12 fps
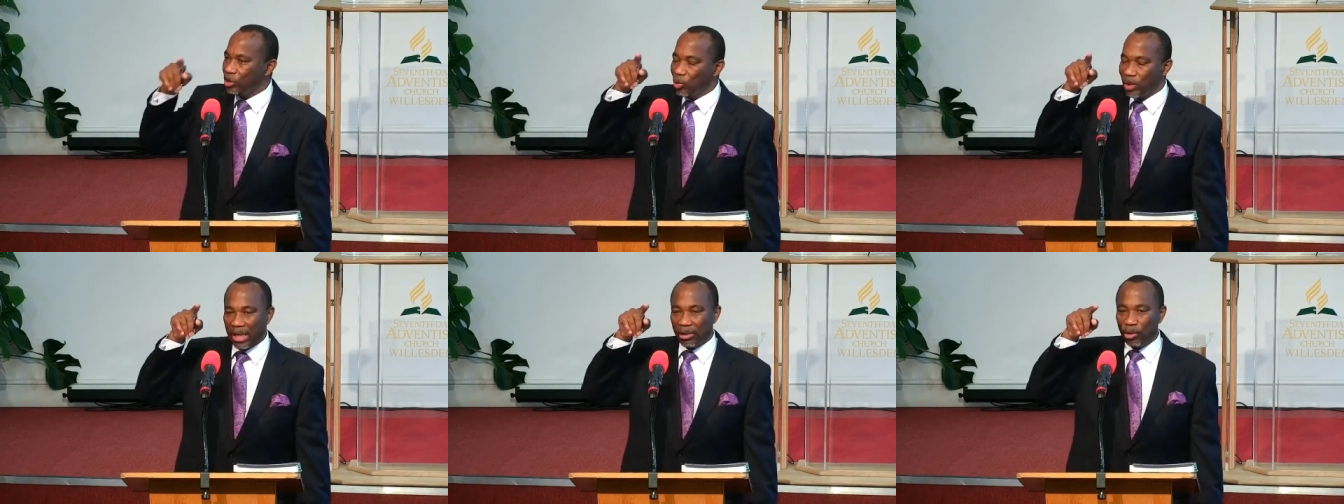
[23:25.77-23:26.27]

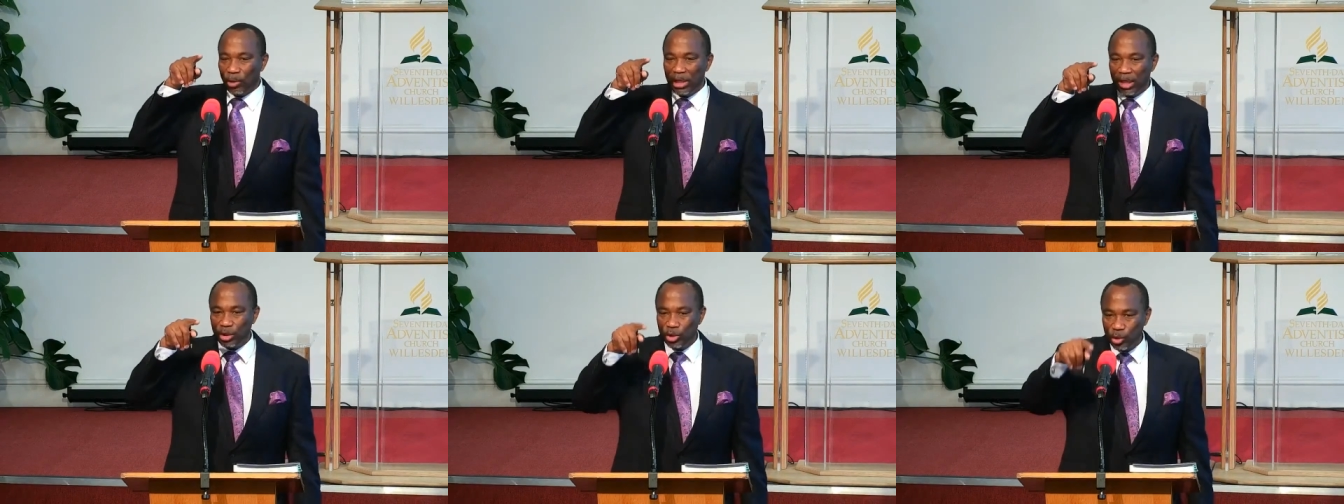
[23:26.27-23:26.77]
You can
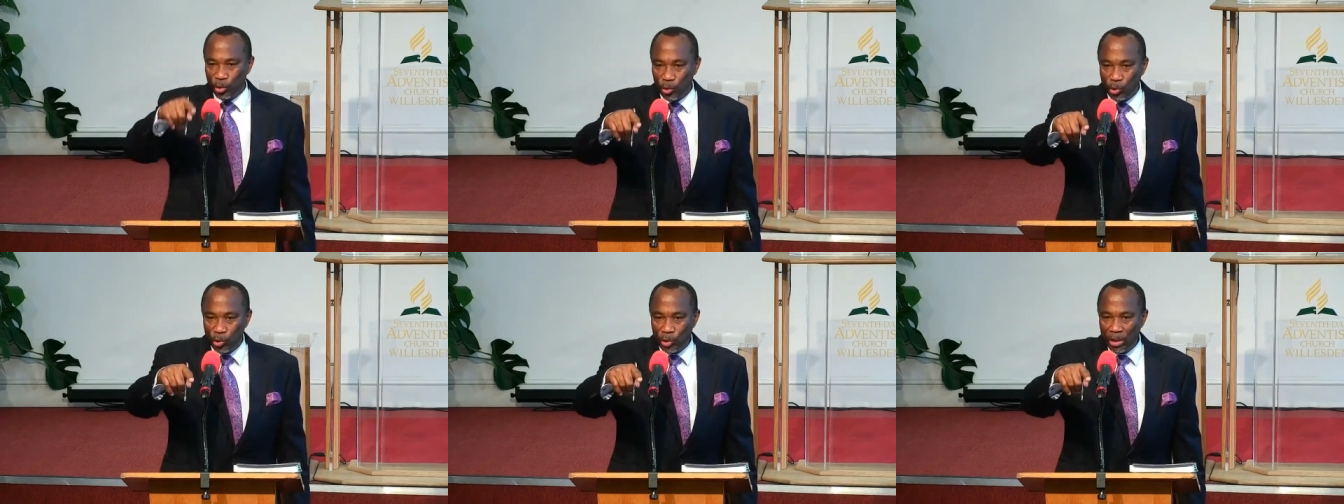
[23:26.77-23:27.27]
only
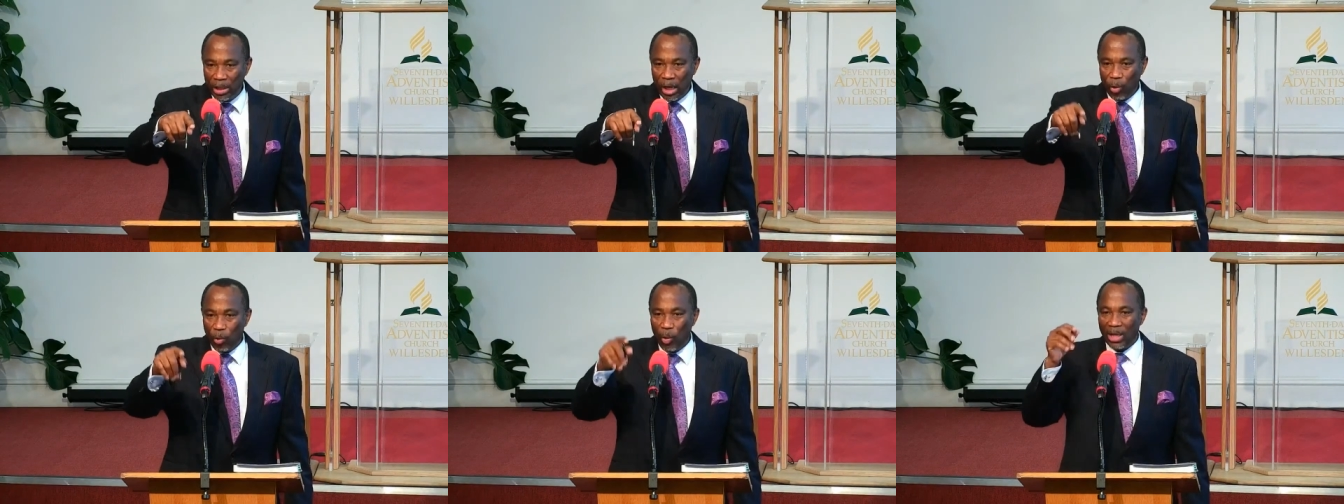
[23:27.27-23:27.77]
do
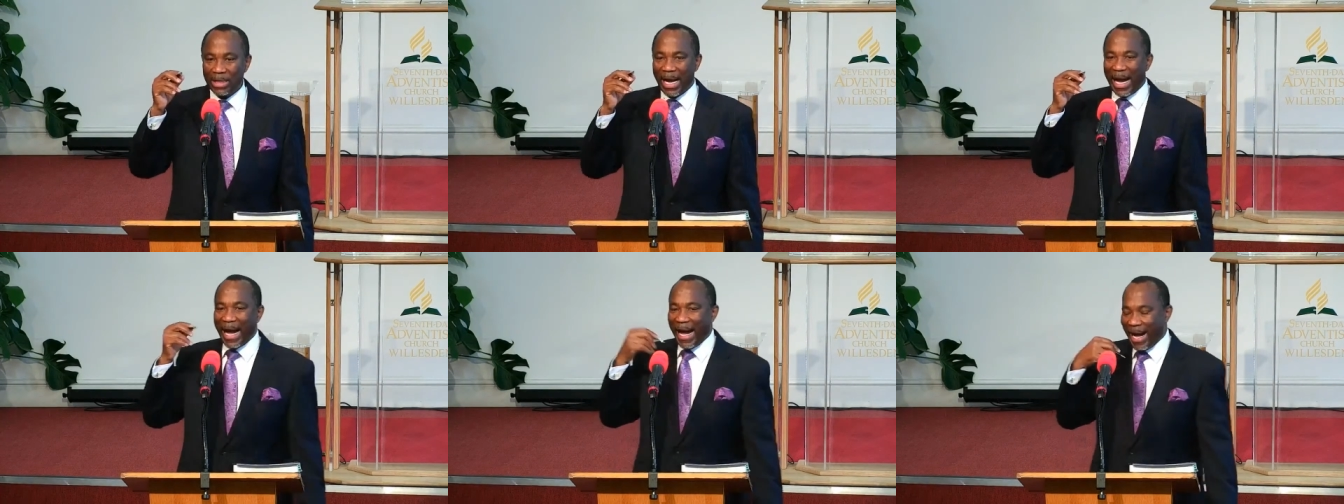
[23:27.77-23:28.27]
what
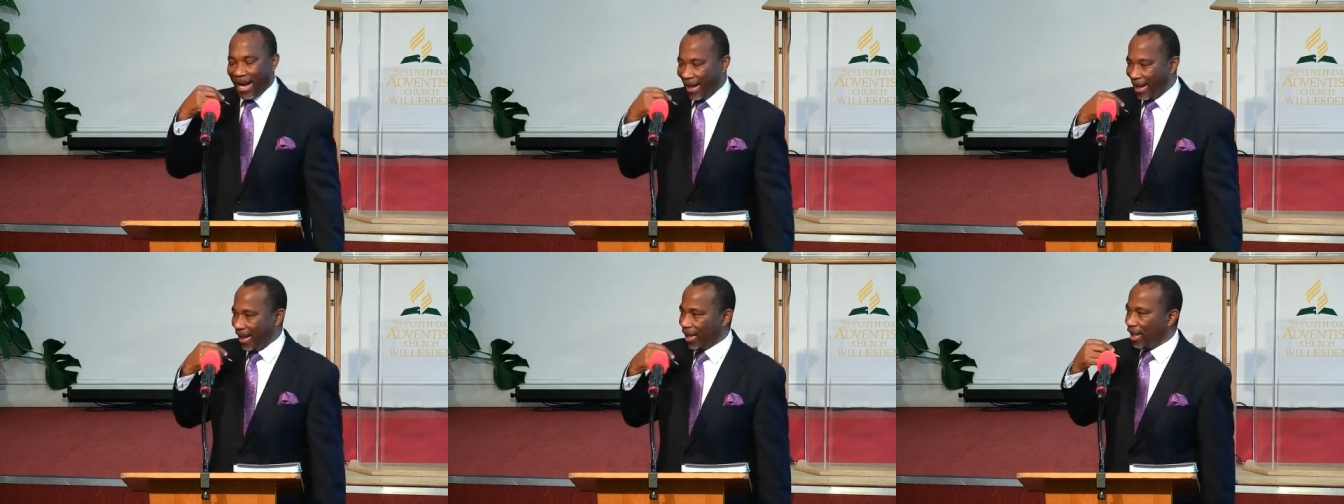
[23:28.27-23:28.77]

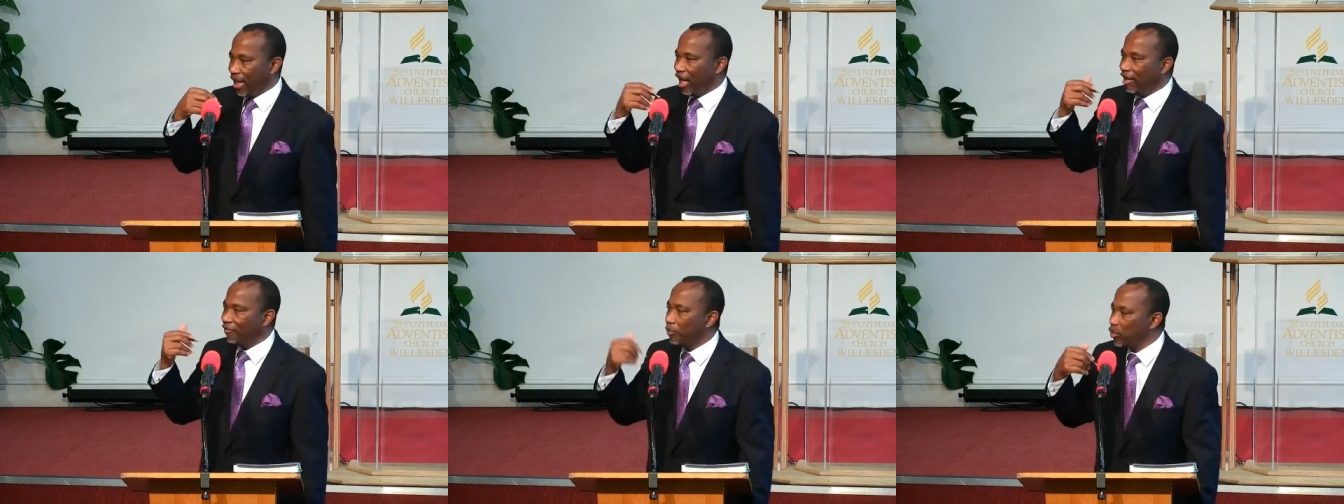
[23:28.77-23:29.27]
I
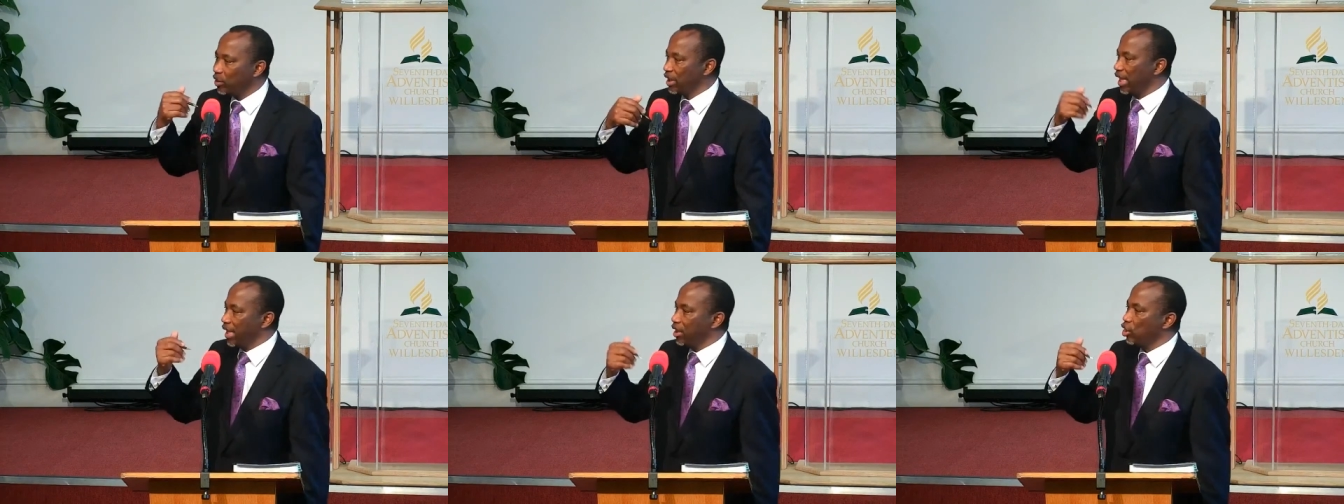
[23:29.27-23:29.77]
have put
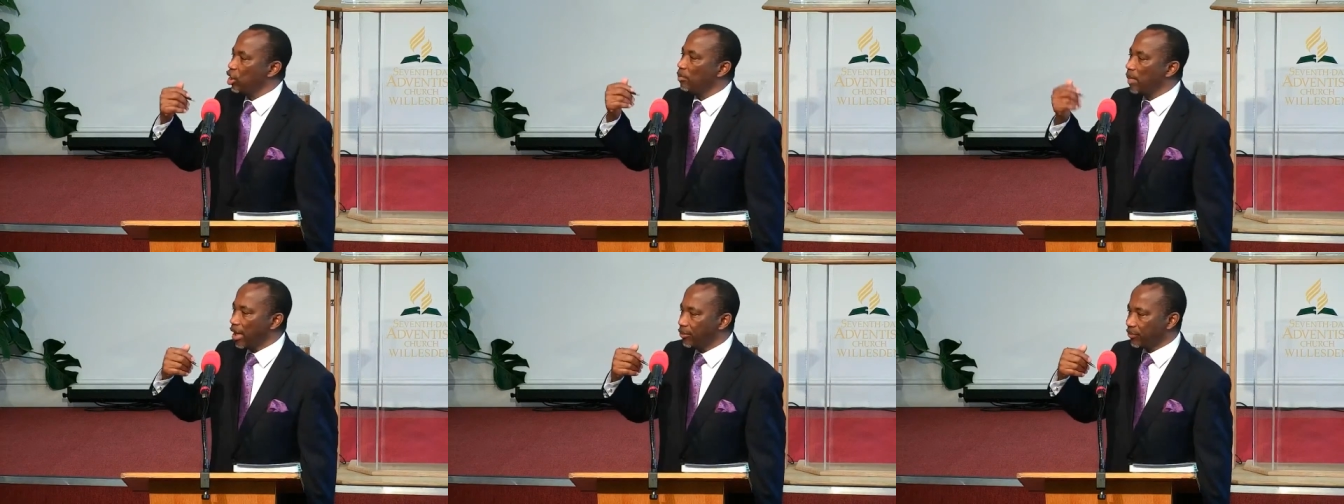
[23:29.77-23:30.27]
in your
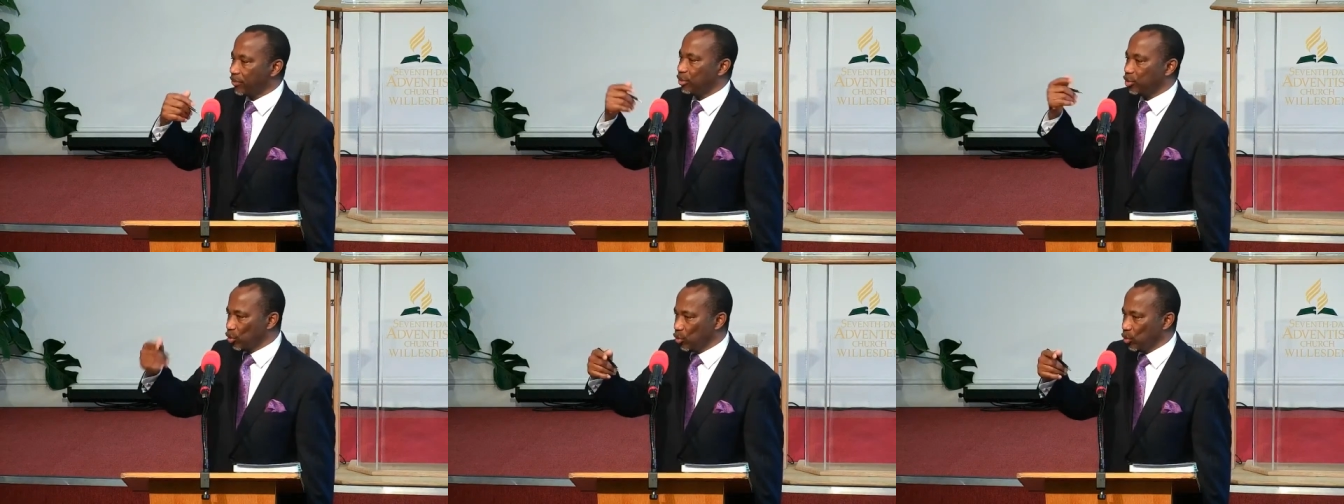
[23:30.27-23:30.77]
mouth
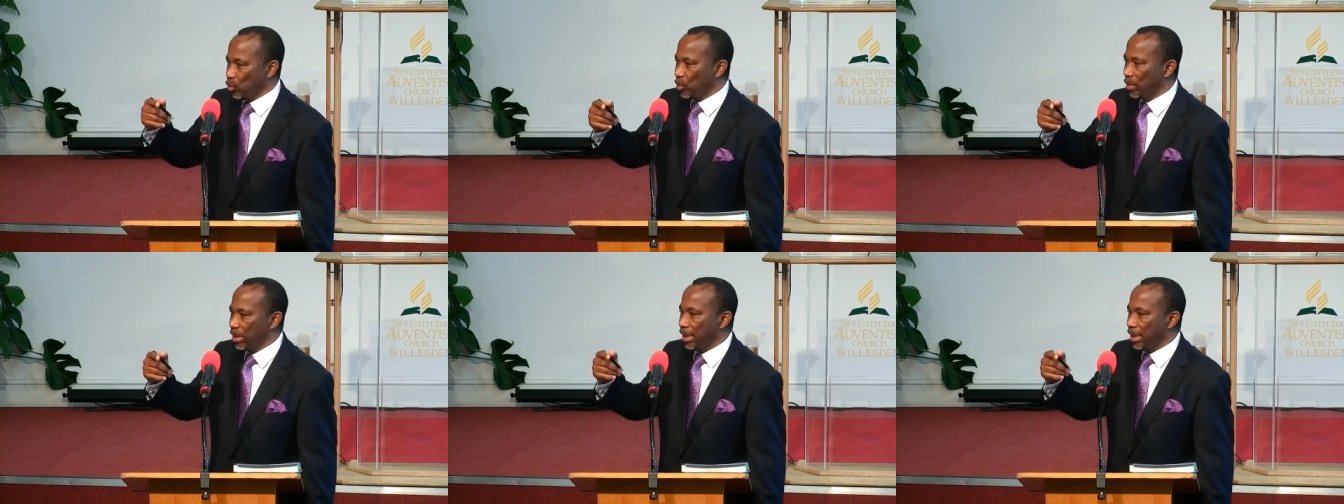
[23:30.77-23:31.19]
to do.